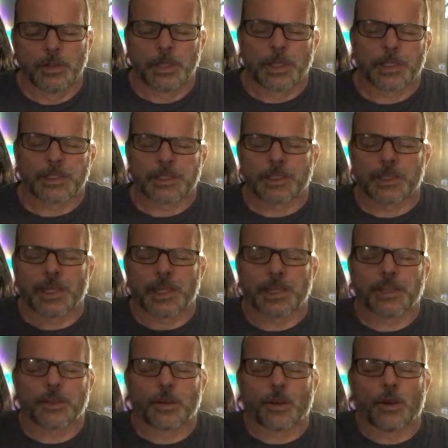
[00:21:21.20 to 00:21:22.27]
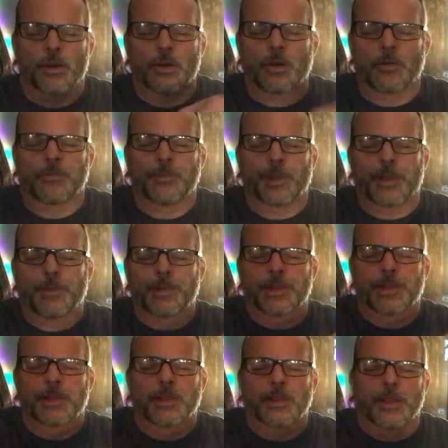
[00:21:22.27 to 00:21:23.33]
It's letting go of
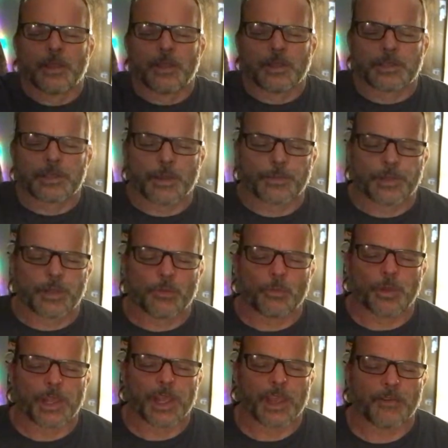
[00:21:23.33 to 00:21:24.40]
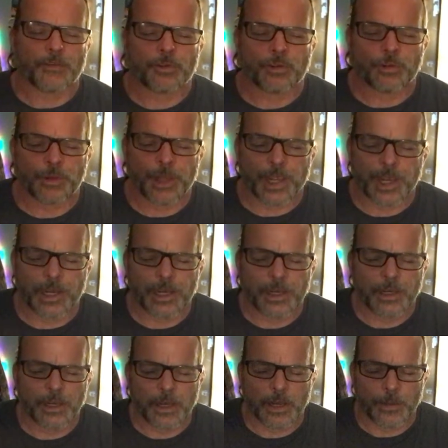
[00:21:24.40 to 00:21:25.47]
maybe something we have
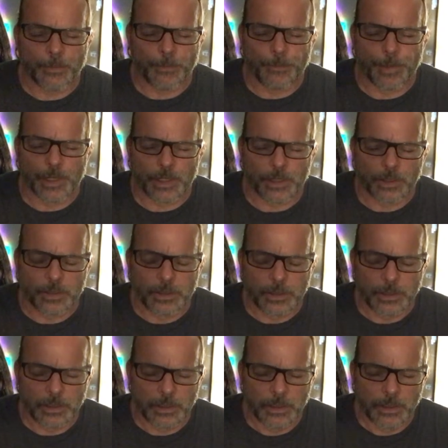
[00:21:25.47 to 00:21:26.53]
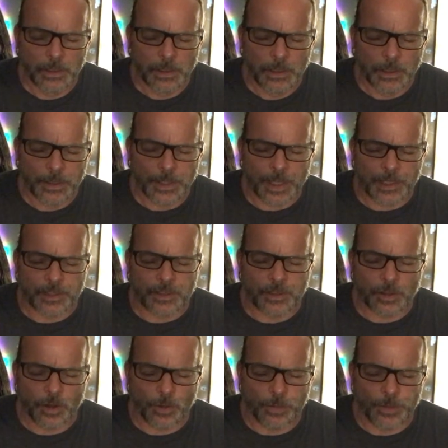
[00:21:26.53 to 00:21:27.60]
created and built that's
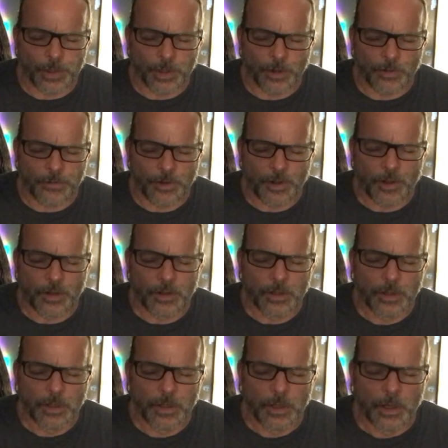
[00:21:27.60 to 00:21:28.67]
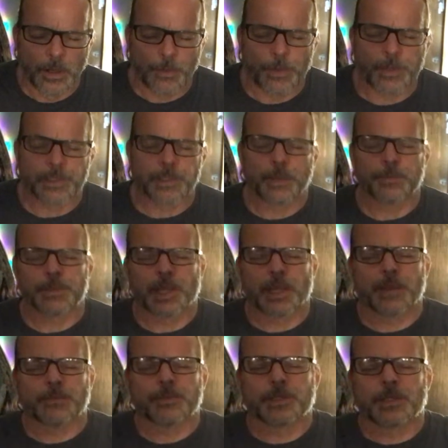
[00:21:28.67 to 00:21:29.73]
so beautiful, but
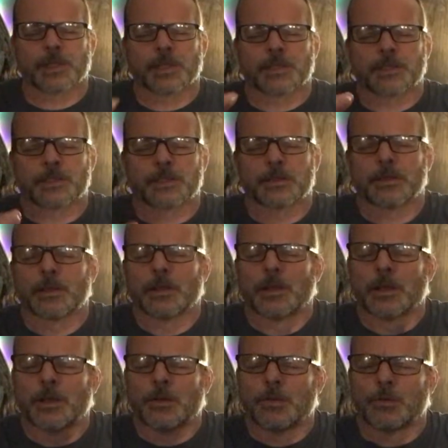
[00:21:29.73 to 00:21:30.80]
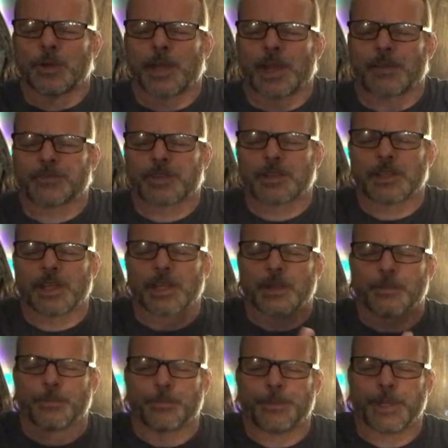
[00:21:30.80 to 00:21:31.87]
sometimes we have to let
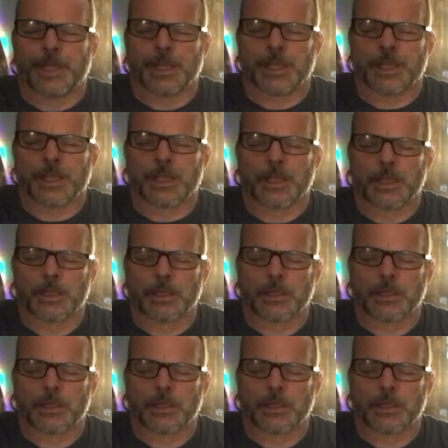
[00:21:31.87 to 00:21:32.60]
it be